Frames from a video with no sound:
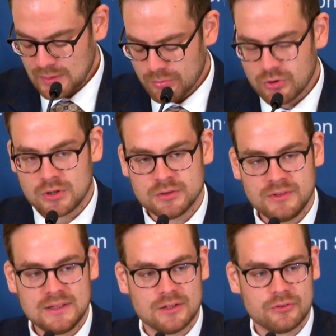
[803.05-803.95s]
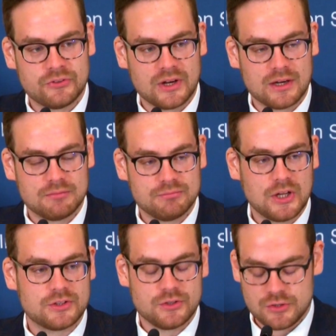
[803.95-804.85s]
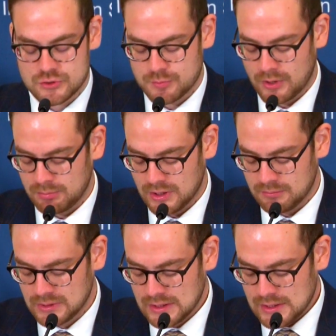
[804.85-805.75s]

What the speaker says: broken windows are not a huge problem,